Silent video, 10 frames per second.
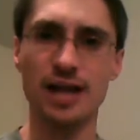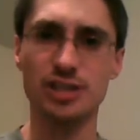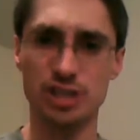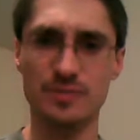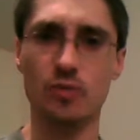not
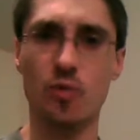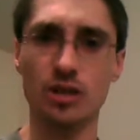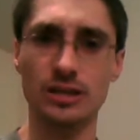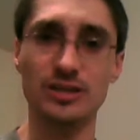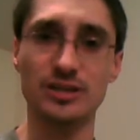cheap in
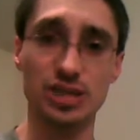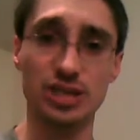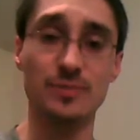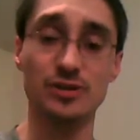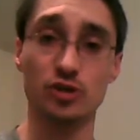quality, but
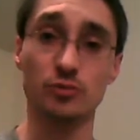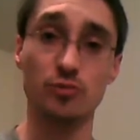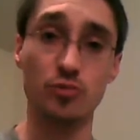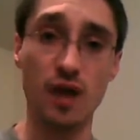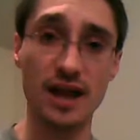cheap in terms
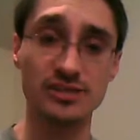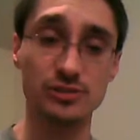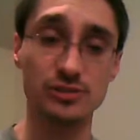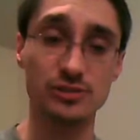of price,